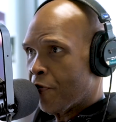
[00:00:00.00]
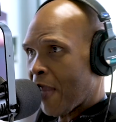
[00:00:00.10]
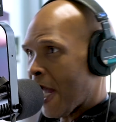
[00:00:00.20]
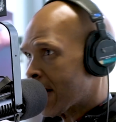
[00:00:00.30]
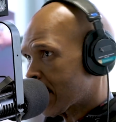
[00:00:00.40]

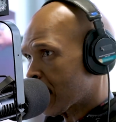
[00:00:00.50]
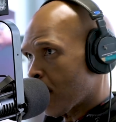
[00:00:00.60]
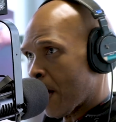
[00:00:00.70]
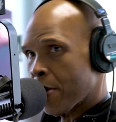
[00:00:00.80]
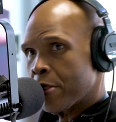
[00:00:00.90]
flying
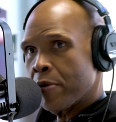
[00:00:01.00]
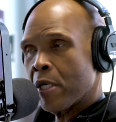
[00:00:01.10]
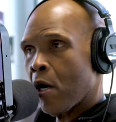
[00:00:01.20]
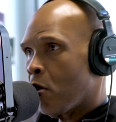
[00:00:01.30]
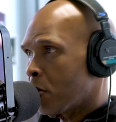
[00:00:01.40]
somewhere, or you in
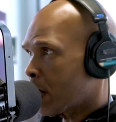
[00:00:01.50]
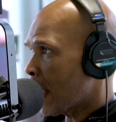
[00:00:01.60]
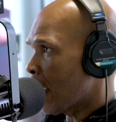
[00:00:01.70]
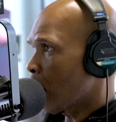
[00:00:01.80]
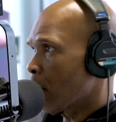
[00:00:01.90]
a
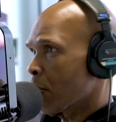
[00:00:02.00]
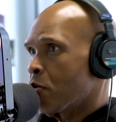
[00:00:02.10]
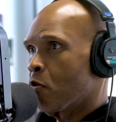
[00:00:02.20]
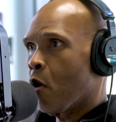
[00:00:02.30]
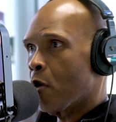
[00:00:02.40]
hotel, or
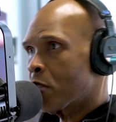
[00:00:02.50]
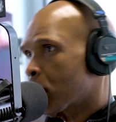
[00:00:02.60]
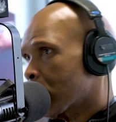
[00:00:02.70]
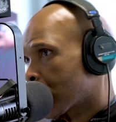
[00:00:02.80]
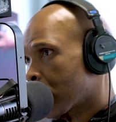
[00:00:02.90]
you going
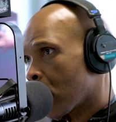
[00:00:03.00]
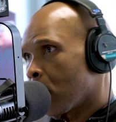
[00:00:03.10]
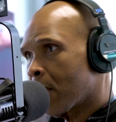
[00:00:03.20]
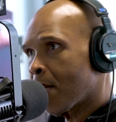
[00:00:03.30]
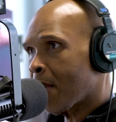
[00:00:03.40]
to a
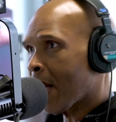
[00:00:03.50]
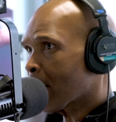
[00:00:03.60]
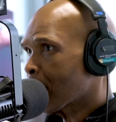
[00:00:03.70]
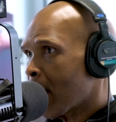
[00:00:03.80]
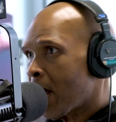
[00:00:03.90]
show. And I'm
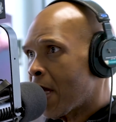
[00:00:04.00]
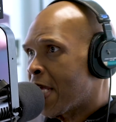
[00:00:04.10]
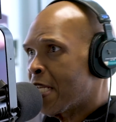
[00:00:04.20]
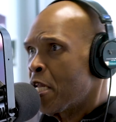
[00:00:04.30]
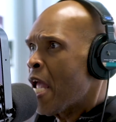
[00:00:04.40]
like, man,
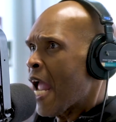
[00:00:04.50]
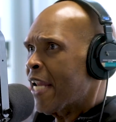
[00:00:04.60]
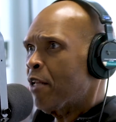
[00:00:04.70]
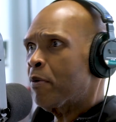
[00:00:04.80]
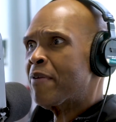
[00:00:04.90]
and and
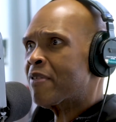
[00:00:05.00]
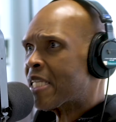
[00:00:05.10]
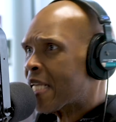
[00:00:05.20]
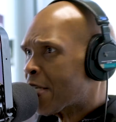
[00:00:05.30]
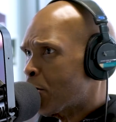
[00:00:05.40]
it don't even
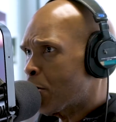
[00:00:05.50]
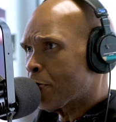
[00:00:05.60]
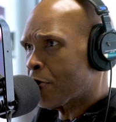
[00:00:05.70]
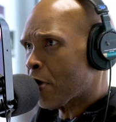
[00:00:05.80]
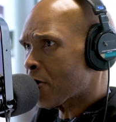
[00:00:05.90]
seem like you do
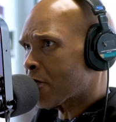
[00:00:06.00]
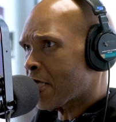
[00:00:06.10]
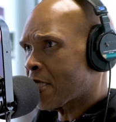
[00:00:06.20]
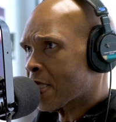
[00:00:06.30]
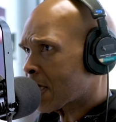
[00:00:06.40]

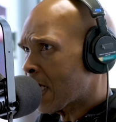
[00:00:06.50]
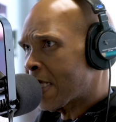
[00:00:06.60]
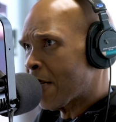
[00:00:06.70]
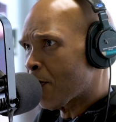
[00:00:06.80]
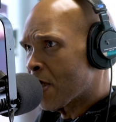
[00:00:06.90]
Thursday to
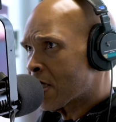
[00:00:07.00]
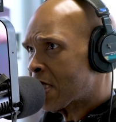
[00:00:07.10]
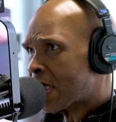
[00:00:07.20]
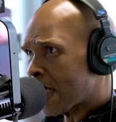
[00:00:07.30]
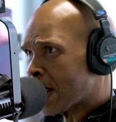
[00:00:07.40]
Sunday runs.
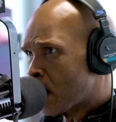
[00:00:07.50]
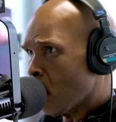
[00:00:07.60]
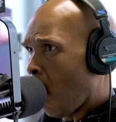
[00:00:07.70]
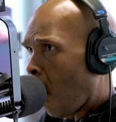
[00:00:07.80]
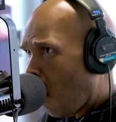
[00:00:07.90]
It seems like
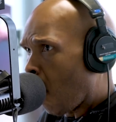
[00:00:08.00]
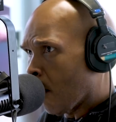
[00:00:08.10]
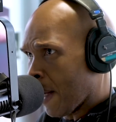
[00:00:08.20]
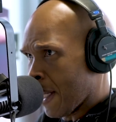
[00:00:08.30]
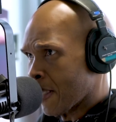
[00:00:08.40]
you
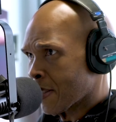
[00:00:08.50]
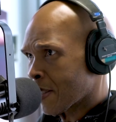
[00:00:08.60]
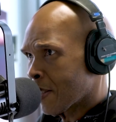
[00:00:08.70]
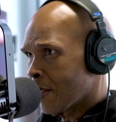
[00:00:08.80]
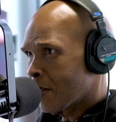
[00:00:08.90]

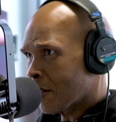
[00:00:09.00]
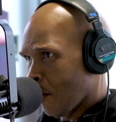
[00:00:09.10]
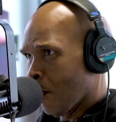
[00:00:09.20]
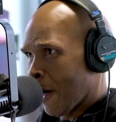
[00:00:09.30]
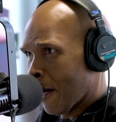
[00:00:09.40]
always
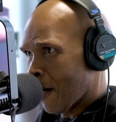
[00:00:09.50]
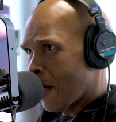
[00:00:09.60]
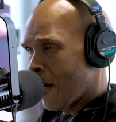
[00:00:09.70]
somewhere.